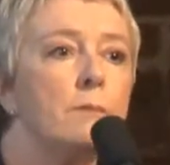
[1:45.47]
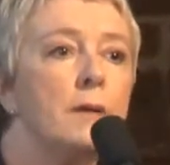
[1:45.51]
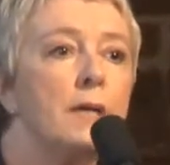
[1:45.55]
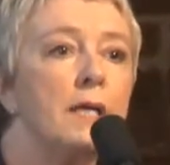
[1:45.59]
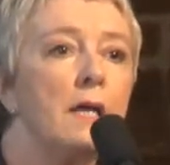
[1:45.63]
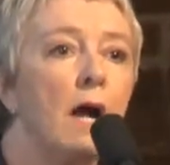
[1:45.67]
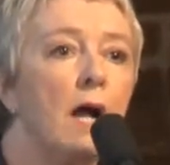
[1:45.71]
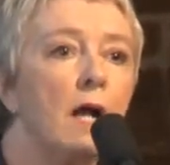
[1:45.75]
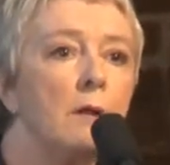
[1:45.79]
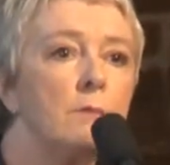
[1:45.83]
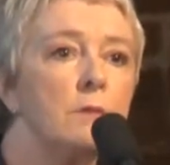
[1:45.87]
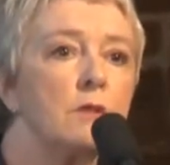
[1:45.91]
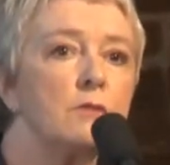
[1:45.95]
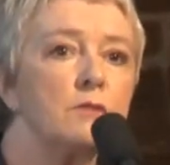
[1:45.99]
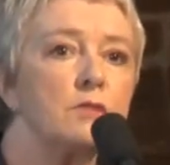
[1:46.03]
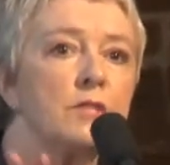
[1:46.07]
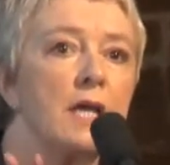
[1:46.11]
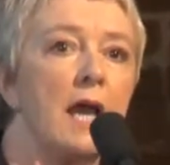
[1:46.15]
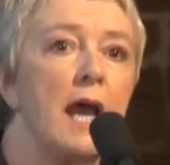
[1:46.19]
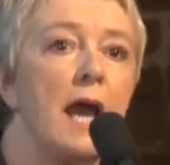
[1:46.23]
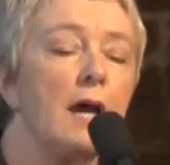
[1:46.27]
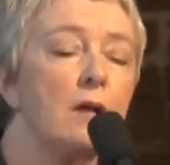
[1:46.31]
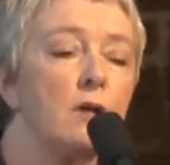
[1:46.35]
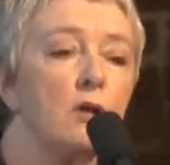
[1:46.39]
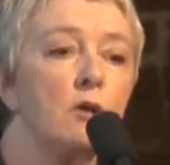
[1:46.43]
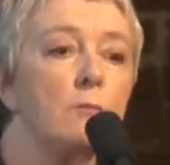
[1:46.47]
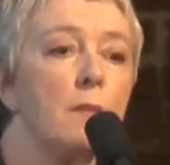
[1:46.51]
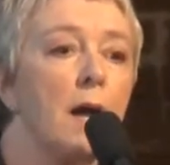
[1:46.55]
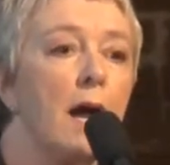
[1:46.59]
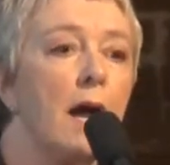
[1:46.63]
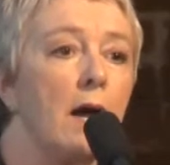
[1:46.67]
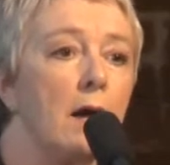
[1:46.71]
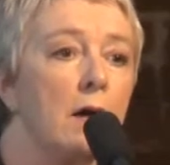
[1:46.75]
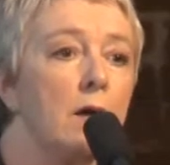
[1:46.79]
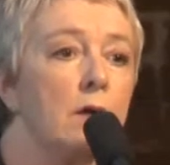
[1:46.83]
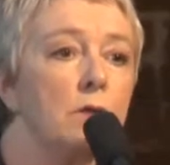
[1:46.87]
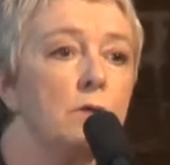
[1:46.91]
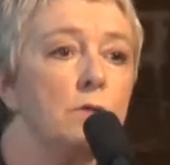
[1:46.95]
be almost out on
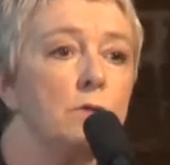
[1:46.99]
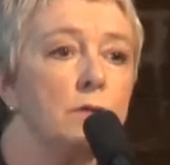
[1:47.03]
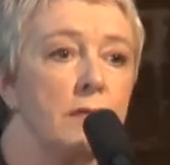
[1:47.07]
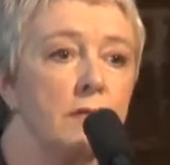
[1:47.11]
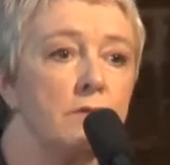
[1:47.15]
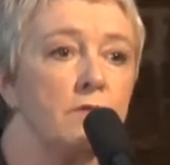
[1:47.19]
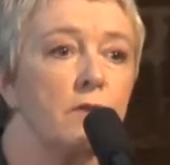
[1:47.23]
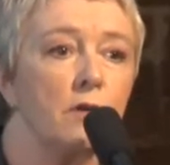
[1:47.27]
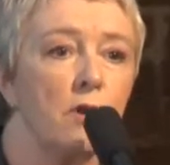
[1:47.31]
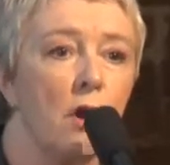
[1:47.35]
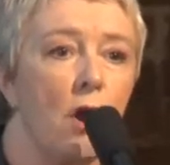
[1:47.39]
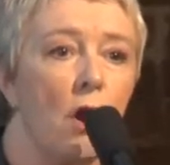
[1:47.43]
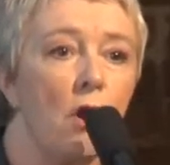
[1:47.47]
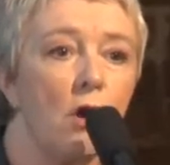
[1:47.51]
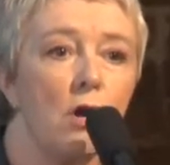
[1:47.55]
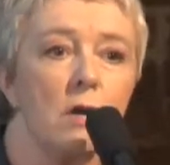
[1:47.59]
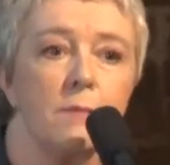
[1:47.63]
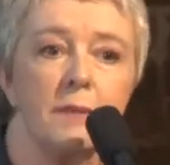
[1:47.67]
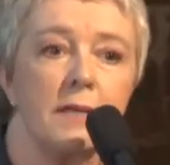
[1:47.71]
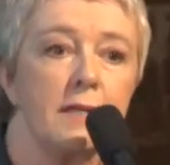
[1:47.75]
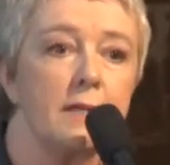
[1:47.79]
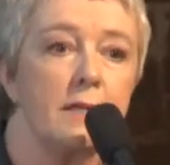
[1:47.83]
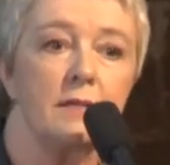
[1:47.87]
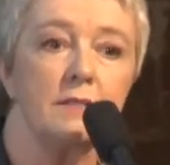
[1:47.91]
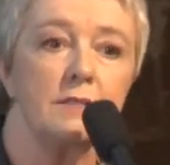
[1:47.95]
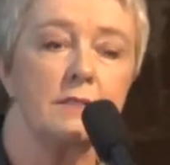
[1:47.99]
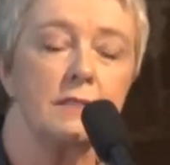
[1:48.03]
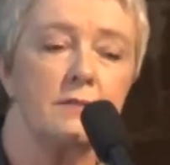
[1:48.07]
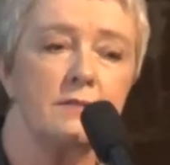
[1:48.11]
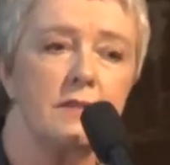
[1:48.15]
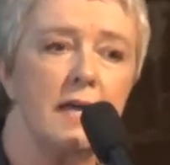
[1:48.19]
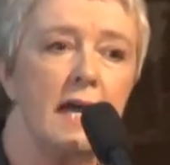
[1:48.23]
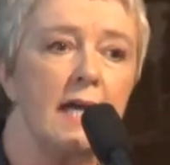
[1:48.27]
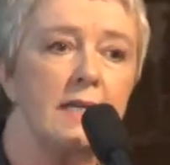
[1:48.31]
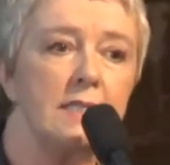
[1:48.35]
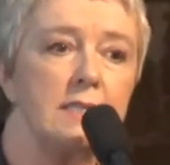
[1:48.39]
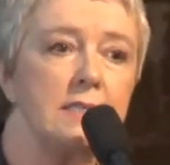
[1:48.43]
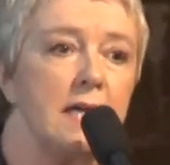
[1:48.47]
my own in the car, because
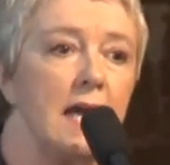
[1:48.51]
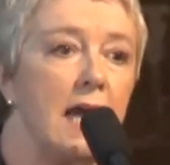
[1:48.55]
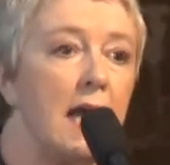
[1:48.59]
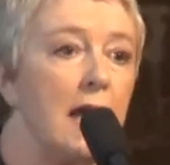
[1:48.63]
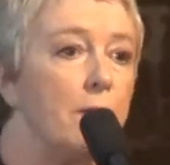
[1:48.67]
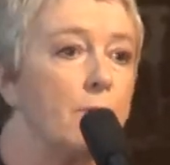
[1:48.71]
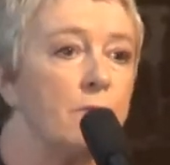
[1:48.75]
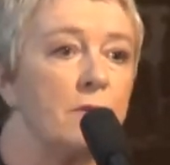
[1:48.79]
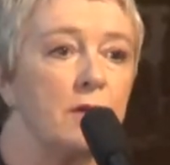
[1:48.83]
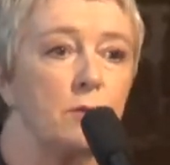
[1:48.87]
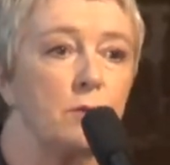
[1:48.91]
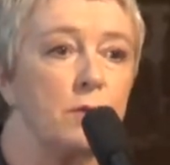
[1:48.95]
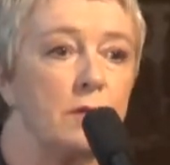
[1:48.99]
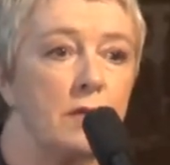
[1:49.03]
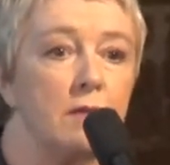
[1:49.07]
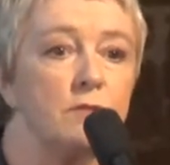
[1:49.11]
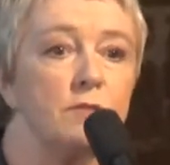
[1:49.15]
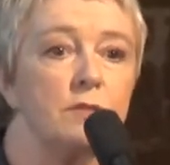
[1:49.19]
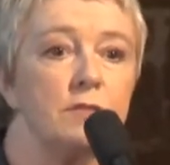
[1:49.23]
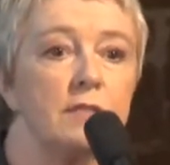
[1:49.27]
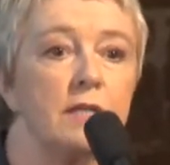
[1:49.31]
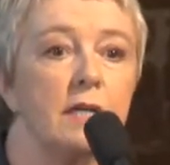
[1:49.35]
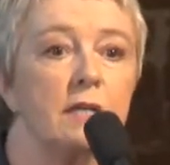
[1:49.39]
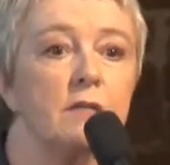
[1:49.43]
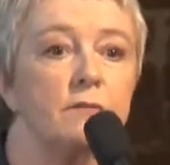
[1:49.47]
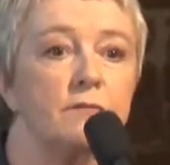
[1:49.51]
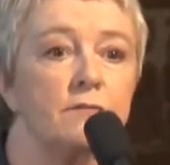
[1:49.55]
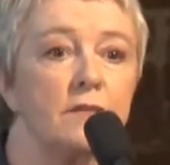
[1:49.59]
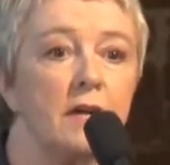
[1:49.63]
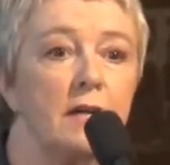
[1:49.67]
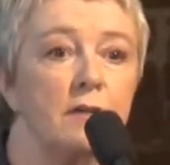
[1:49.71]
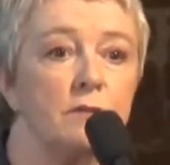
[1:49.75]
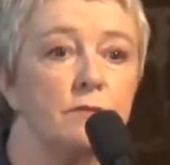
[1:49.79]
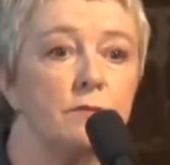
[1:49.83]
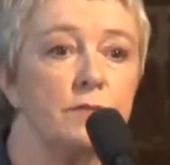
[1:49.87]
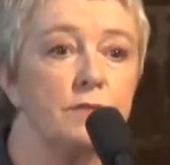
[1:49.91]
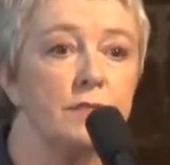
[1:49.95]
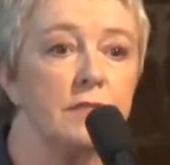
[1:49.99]
at that time, there were no cell
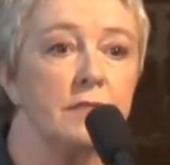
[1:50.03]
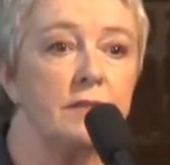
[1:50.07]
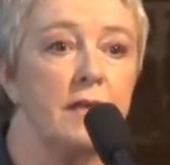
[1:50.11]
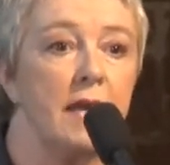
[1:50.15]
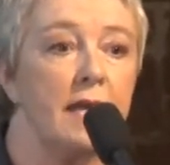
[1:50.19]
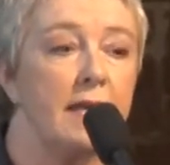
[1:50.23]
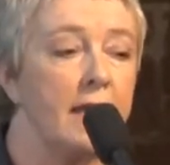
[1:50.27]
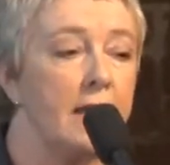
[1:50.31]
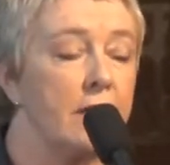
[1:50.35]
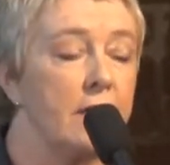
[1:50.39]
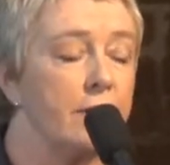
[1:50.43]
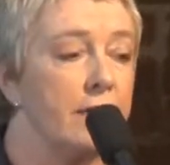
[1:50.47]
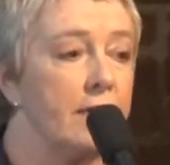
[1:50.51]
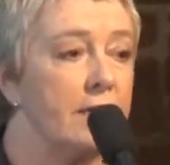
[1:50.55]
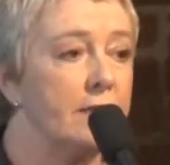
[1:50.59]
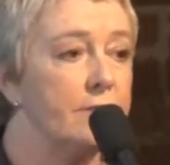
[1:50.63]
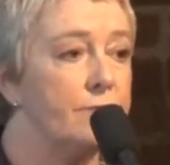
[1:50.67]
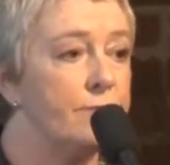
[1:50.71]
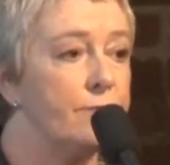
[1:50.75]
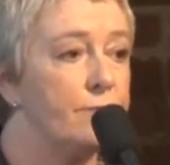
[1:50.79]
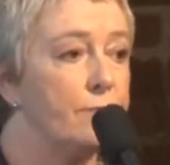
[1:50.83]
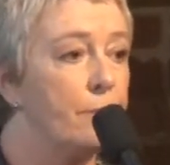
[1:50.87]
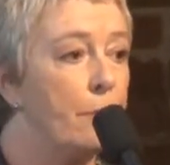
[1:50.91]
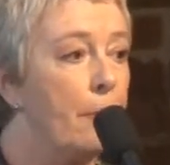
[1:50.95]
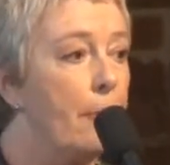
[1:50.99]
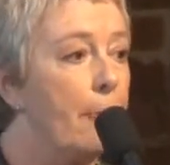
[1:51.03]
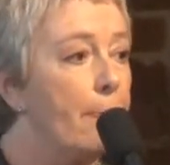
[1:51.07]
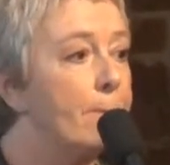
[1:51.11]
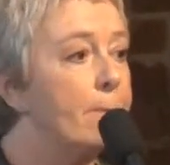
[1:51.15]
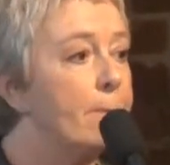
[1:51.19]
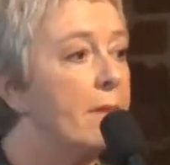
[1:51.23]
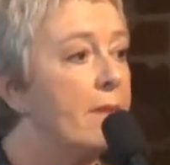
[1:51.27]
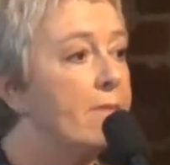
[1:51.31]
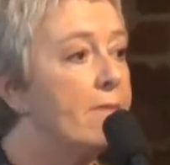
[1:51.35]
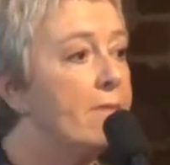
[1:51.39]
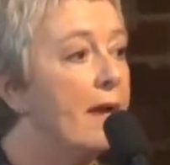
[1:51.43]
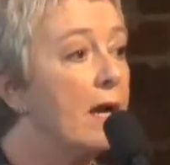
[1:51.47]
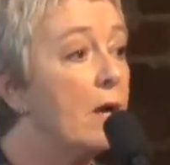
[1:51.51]
phones in that area.
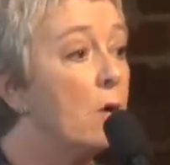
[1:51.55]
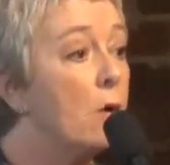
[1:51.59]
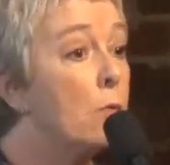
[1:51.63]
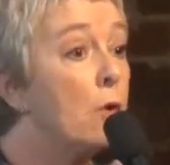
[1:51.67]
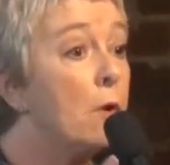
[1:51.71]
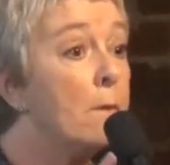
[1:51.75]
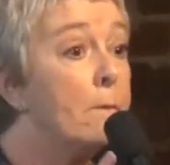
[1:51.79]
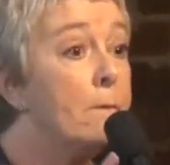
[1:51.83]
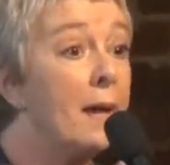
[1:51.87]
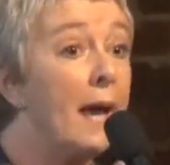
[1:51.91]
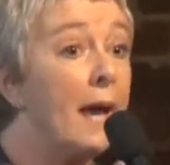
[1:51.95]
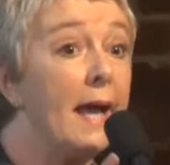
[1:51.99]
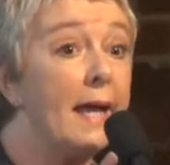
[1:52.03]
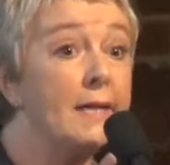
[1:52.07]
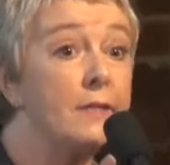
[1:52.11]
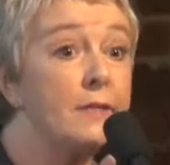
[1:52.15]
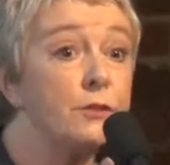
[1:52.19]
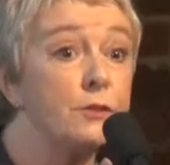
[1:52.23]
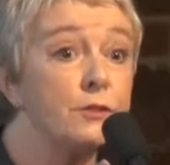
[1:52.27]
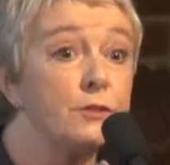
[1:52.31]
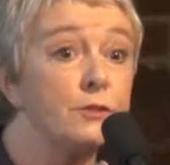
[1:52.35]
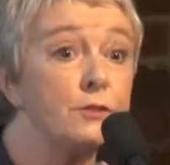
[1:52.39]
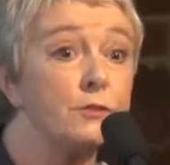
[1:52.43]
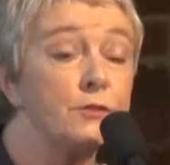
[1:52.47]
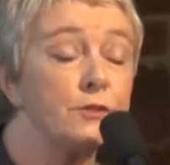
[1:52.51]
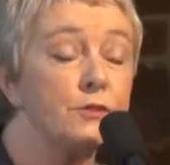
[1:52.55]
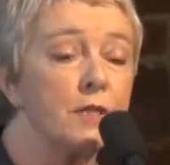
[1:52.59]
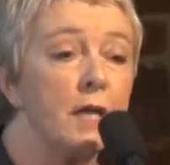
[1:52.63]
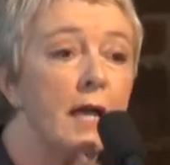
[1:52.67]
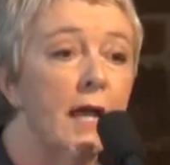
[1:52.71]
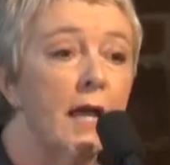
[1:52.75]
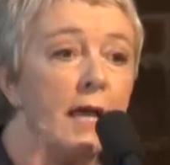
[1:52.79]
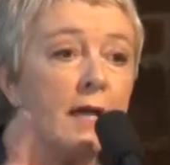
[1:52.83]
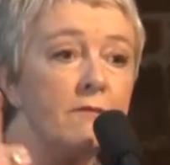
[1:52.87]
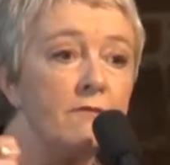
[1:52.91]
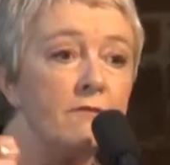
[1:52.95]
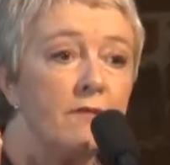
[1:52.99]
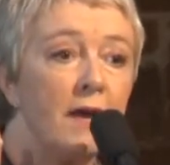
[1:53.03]
There were pagers.
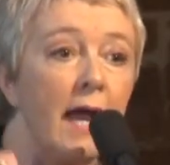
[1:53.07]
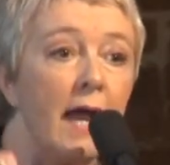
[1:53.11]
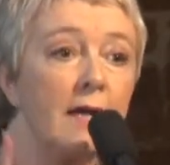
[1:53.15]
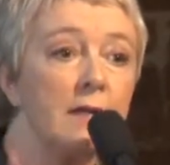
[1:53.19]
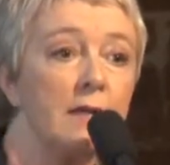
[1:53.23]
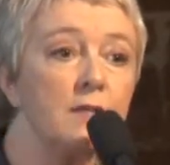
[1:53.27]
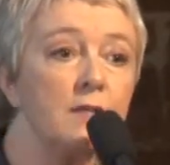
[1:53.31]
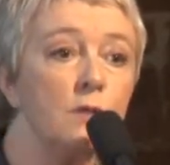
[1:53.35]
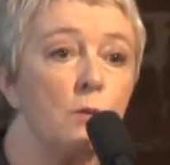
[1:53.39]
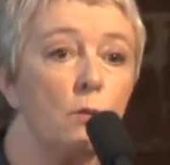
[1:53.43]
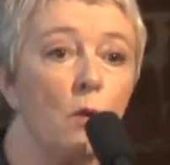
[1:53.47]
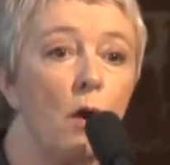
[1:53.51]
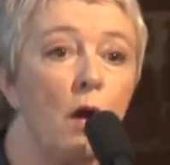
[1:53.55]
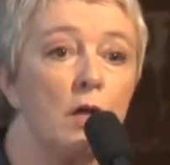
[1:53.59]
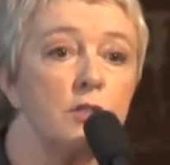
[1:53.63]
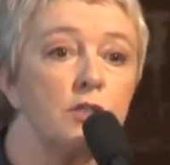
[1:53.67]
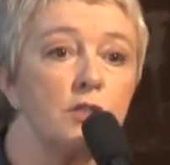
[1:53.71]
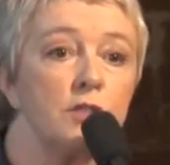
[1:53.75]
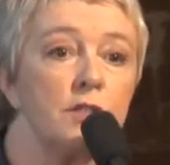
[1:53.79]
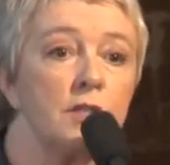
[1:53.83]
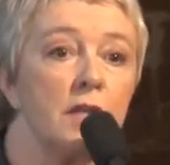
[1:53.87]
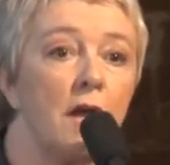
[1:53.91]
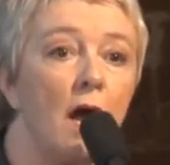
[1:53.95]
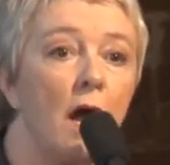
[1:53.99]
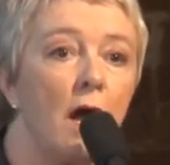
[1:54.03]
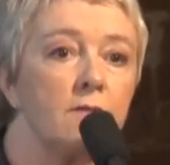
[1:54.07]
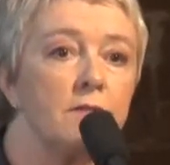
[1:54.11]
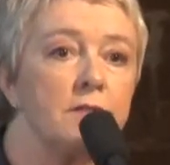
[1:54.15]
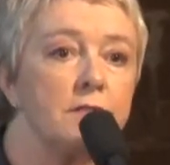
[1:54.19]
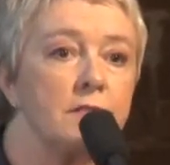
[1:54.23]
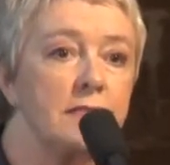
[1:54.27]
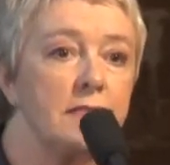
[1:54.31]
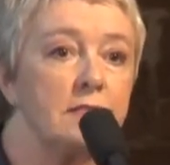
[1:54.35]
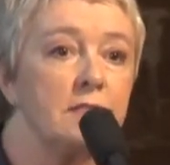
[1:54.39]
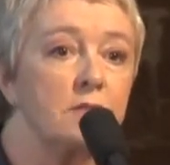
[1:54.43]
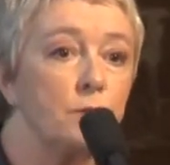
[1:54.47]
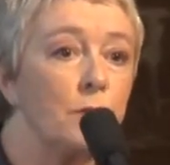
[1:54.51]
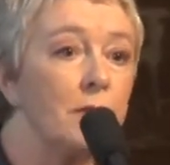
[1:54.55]
And finally, the Washington office
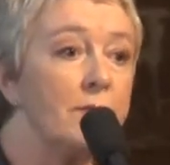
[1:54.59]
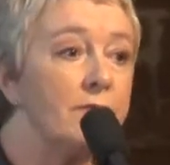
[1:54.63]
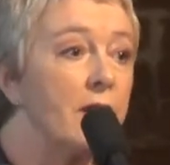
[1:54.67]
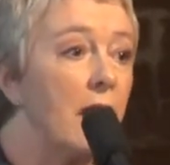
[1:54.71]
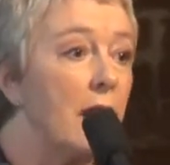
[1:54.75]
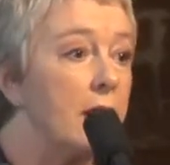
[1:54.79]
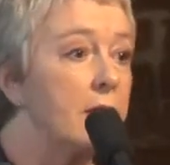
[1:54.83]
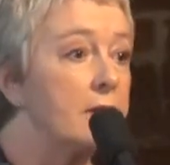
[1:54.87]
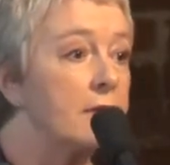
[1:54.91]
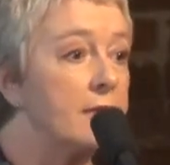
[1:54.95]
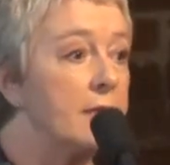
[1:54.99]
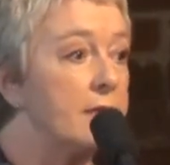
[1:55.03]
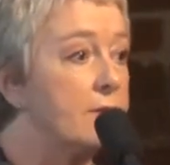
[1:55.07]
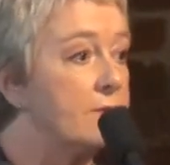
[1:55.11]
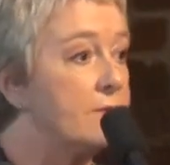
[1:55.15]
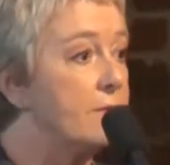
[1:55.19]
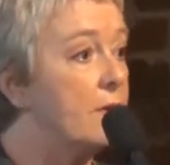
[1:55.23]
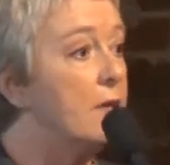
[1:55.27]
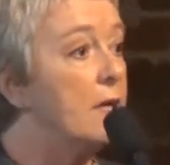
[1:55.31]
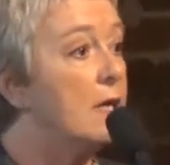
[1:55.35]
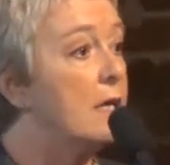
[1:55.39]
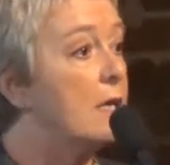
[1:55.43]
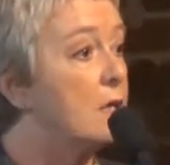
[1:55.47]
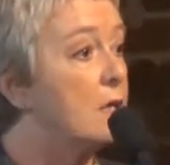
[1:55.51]
says, we've got to give